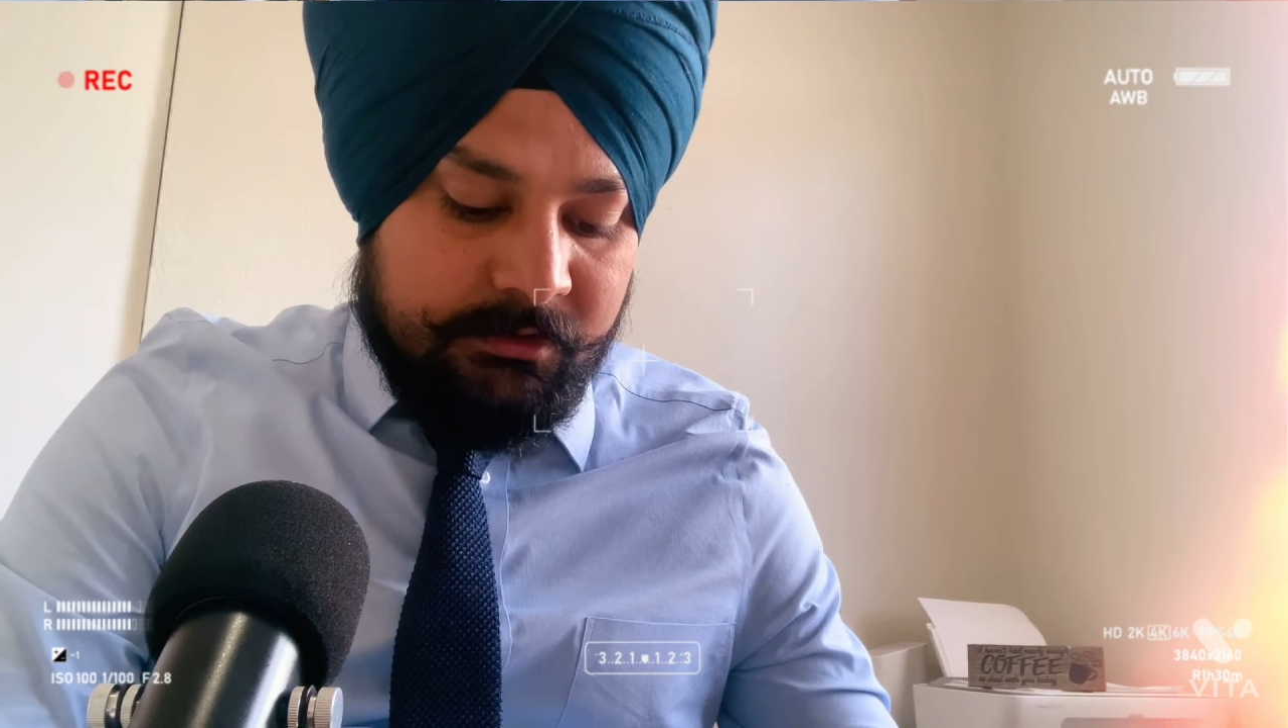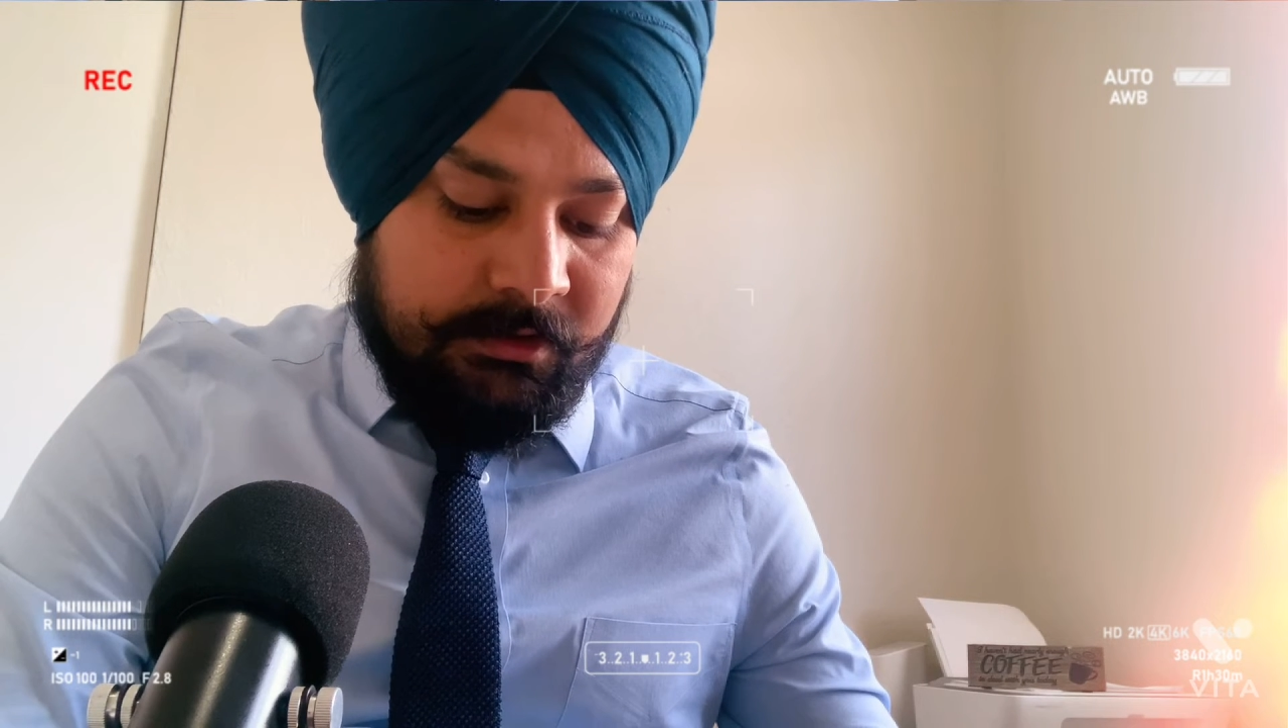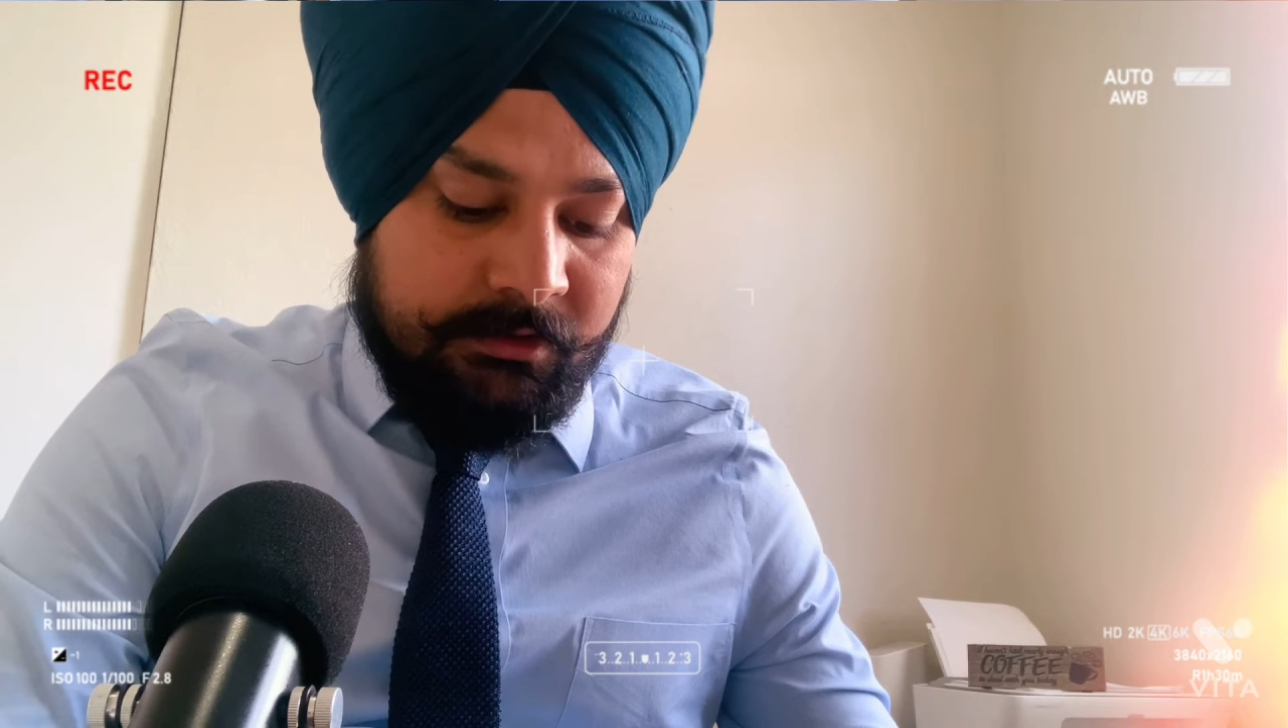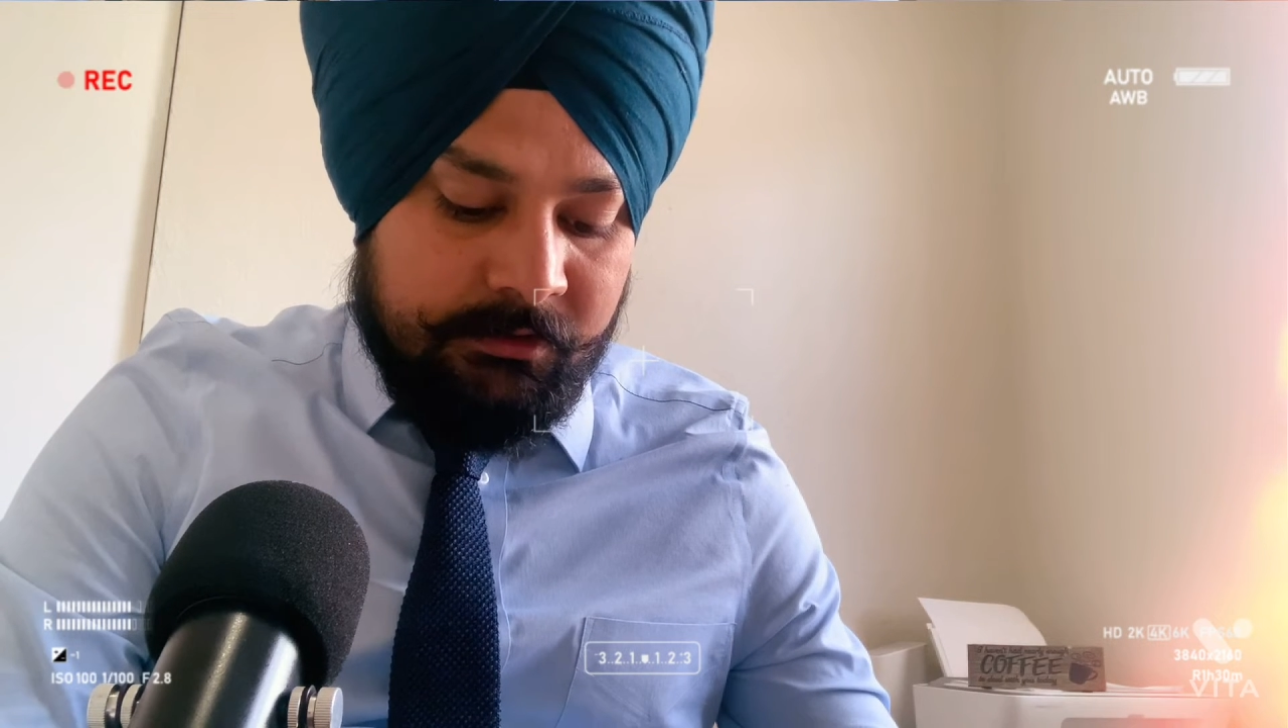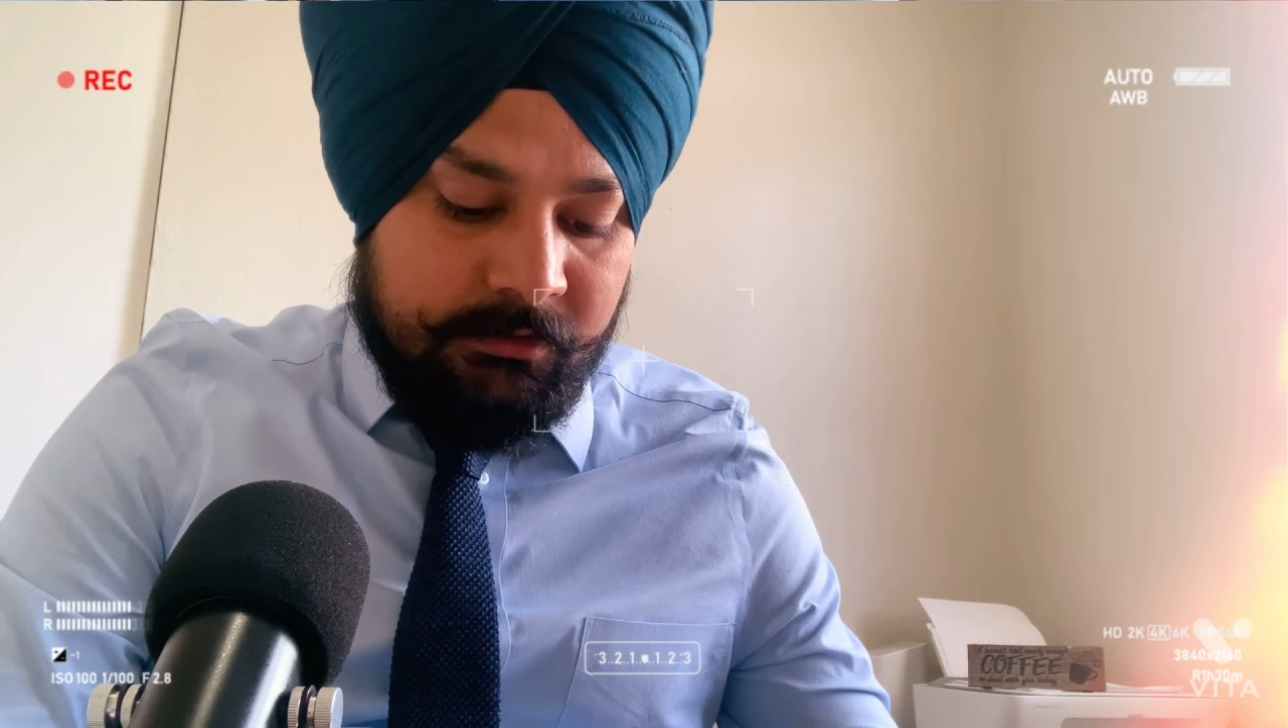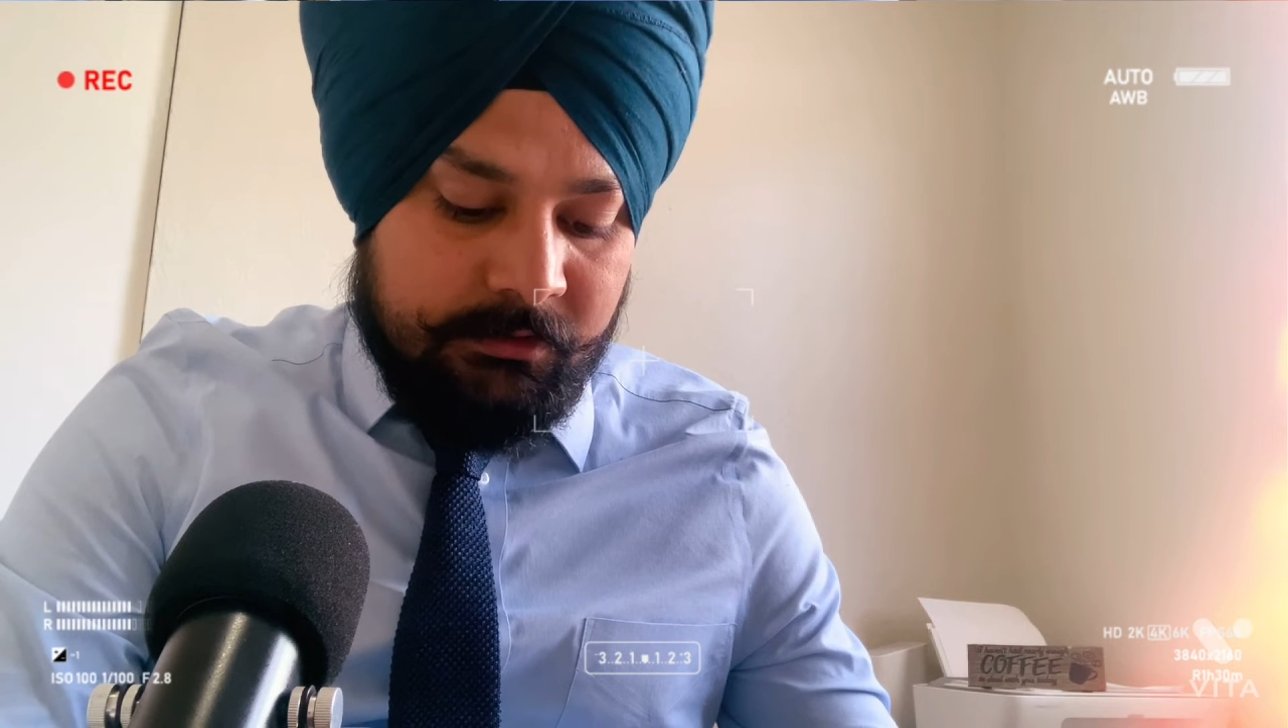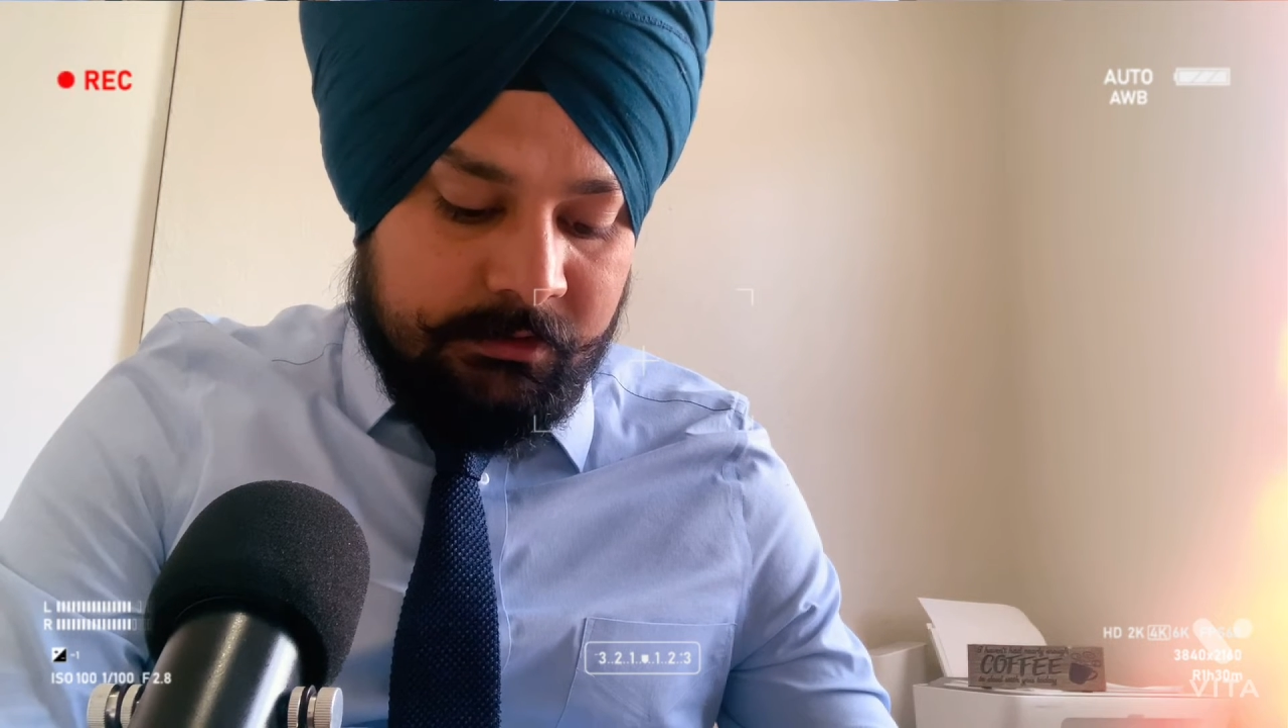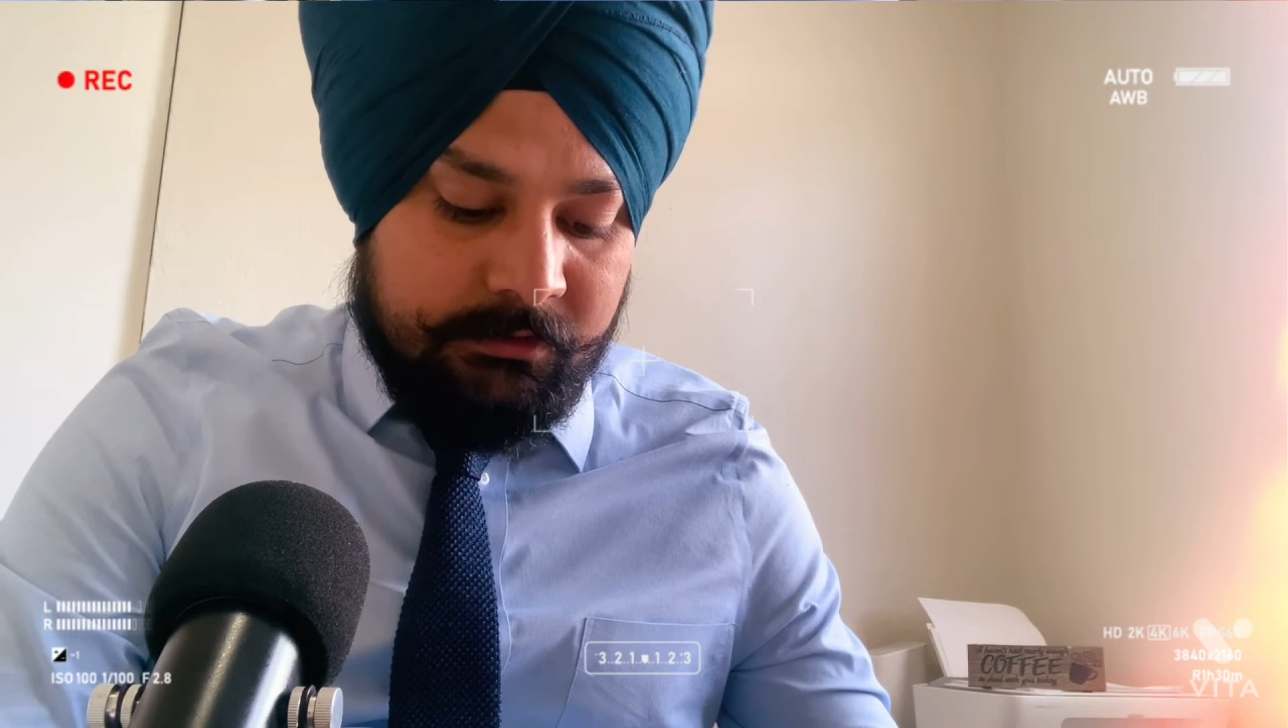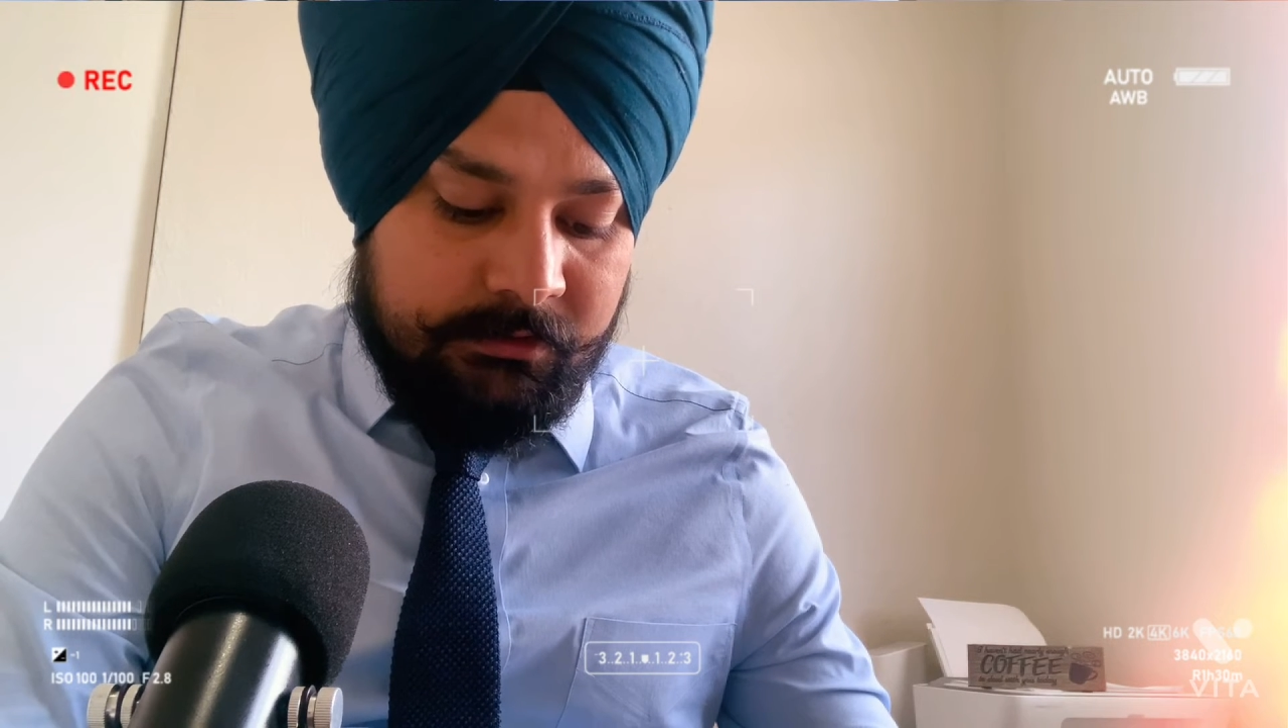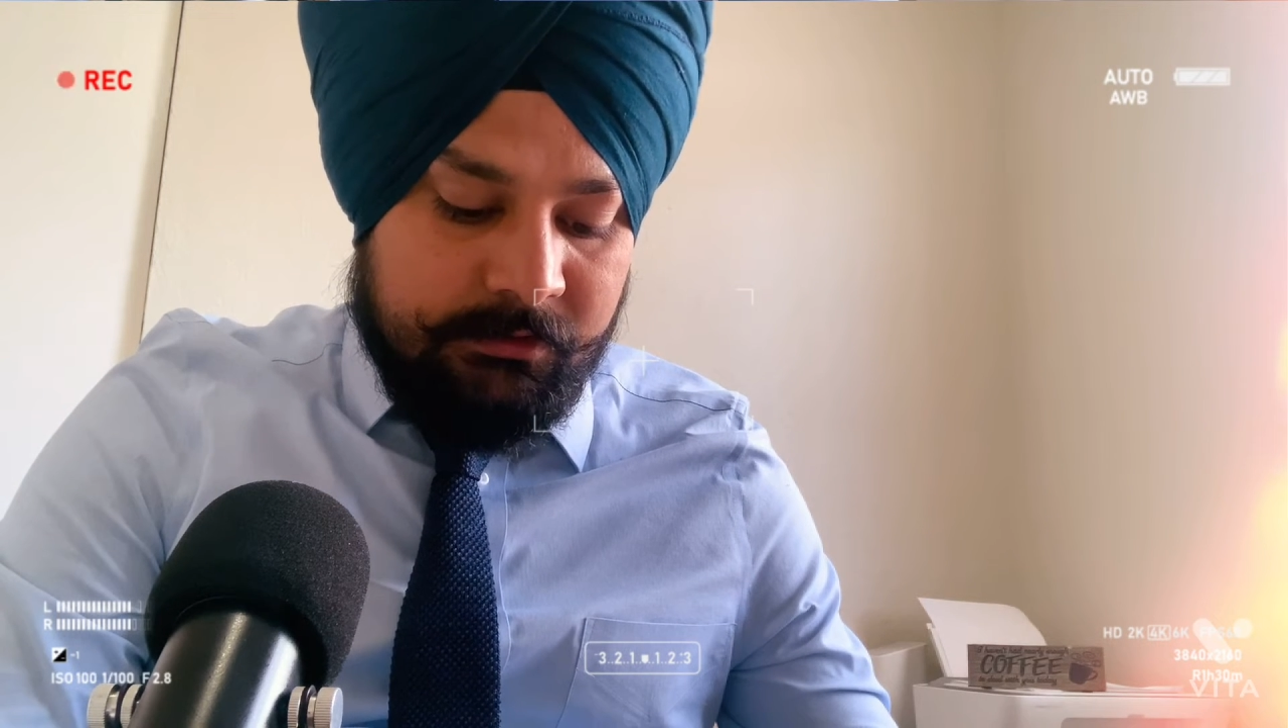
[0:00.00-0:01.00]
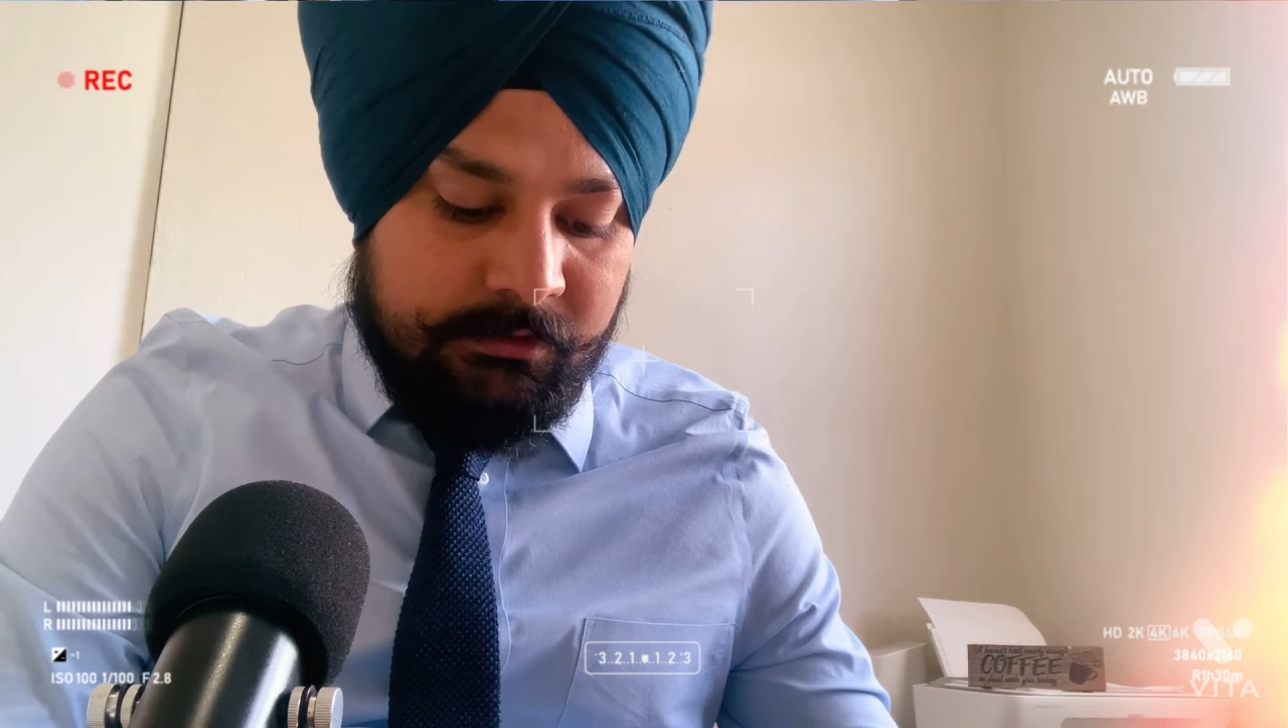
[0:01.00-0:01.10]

tinier and